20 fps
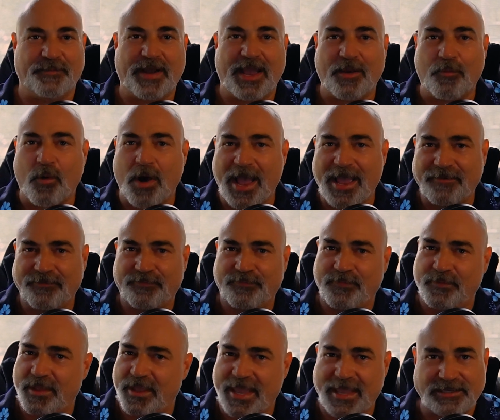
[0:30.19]
My
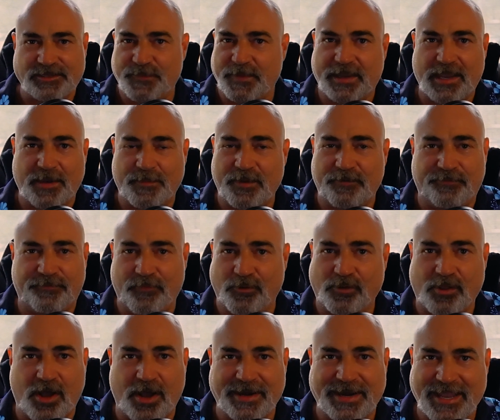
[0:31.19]
wife has become a
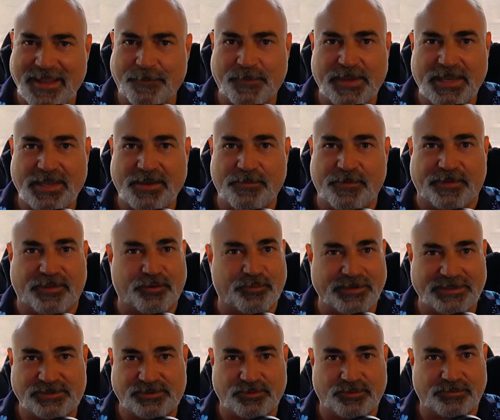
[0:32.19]
full on hippie with
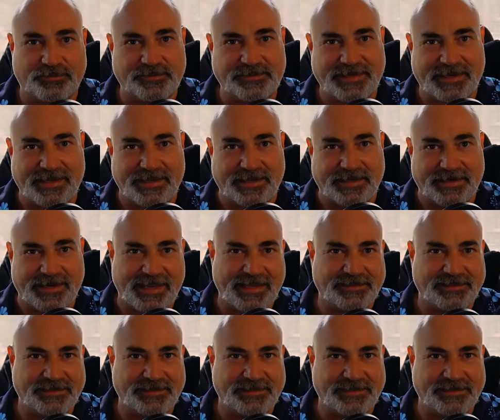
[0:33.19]
crystals and